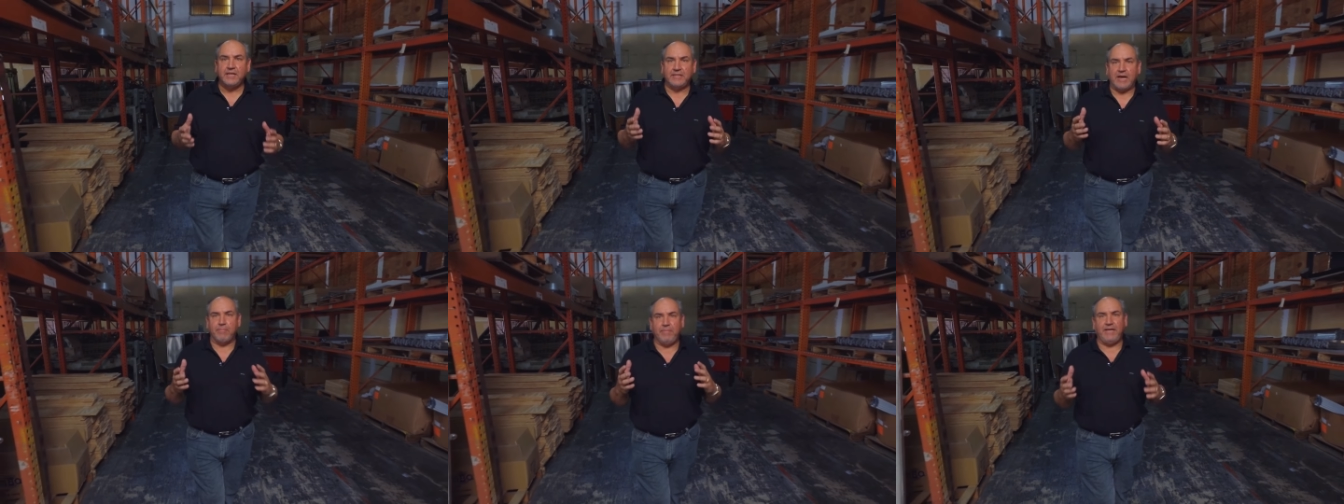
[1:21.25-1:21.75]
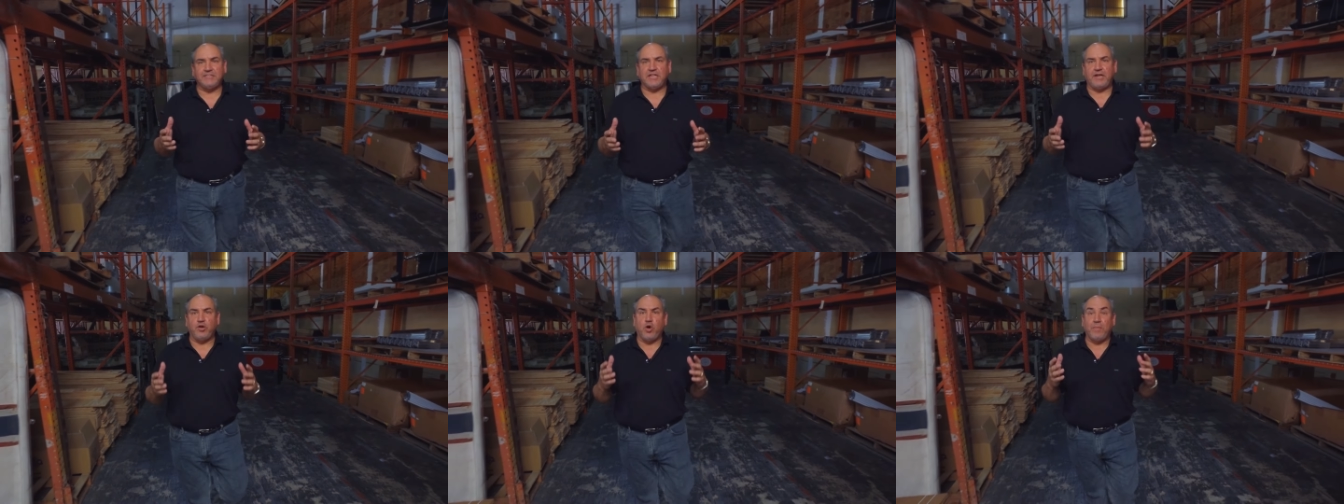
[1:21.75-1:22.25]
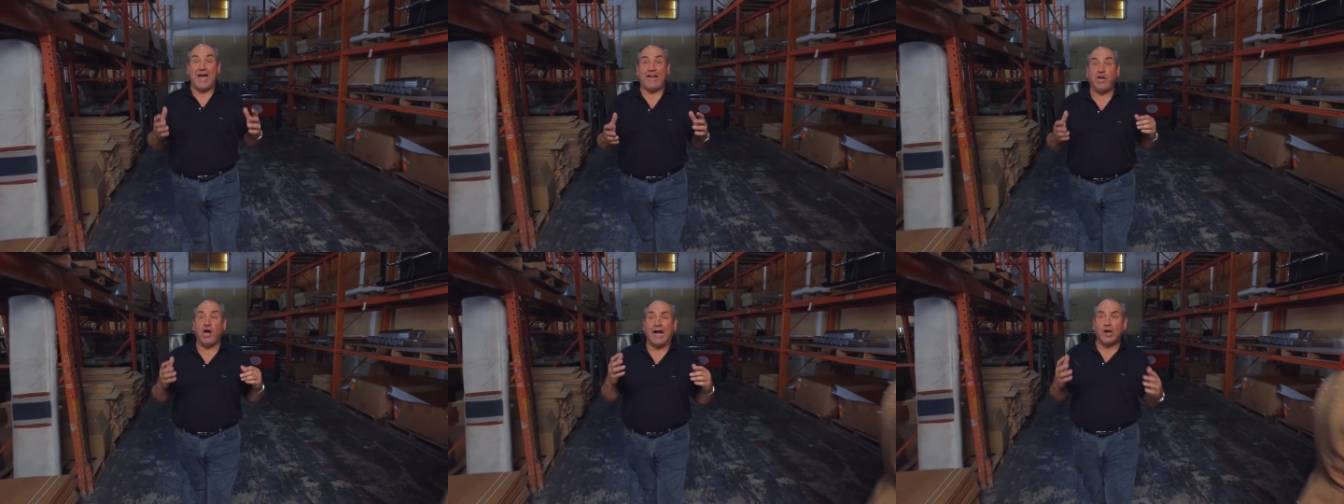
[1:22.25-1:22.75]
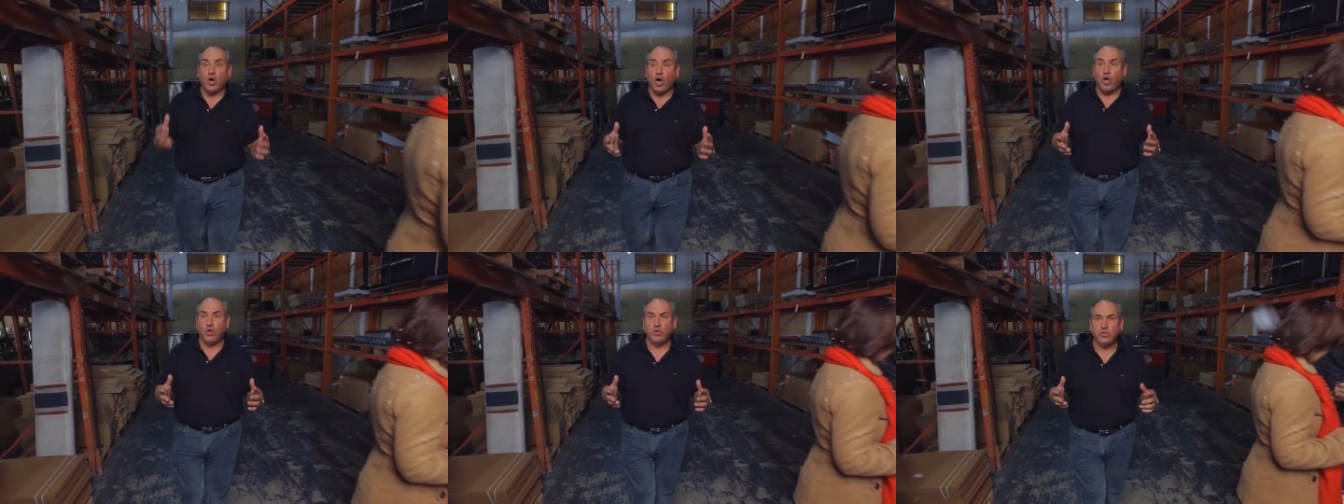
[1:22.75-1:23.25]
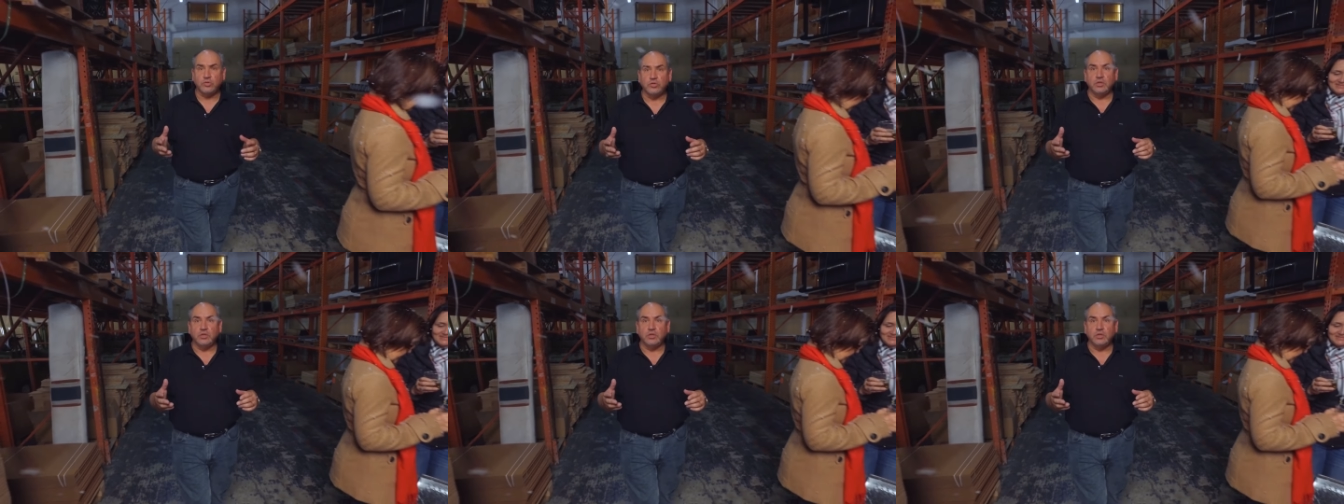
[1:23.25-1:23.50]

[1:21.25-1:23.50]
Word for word: That means that no matter how cold